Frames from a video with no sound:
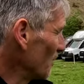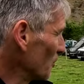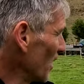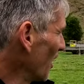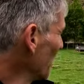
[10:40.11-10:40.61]

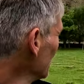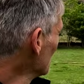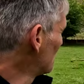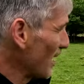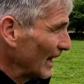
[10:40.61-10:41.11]
We are
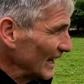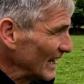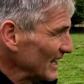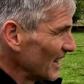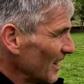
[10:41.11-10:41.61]
in a
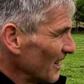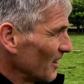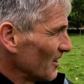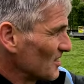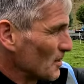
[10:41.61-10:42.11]
valley.
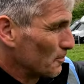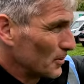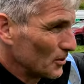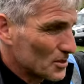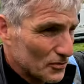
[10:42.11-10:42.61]
There's a
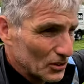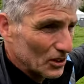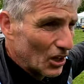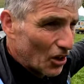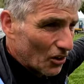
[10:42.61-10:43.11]
beautiful
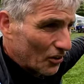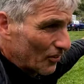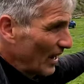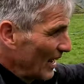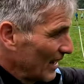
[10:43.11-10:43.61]
loch
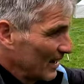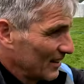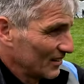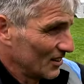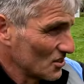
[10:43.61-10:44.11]

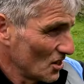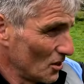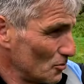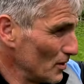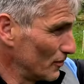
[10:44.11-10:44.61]
there. There's
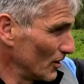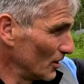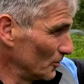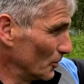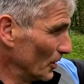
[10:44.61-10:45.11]
a
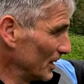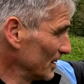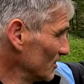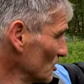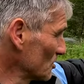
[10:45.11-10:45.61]
river
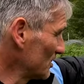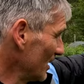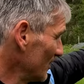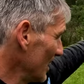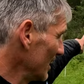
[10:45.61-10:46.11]
running just
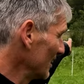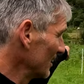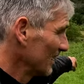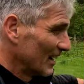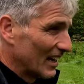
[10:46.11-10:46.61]
down
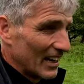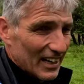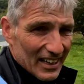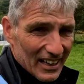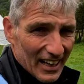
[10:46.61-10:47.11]
here
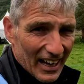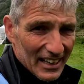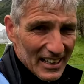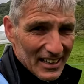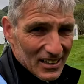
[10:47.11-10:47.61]

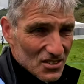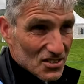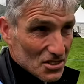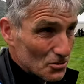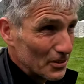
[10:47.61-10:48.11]
and it is
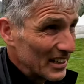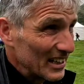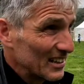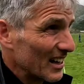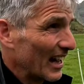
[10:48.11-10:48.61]

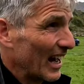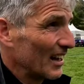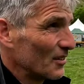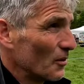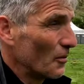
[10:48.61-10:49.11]
serene
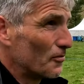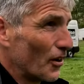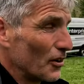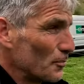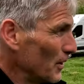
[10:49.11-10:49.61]
and
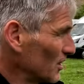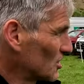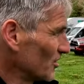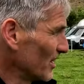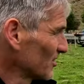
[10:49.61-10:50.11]
very
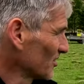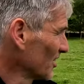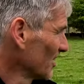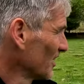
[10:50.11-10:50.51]
picturesque.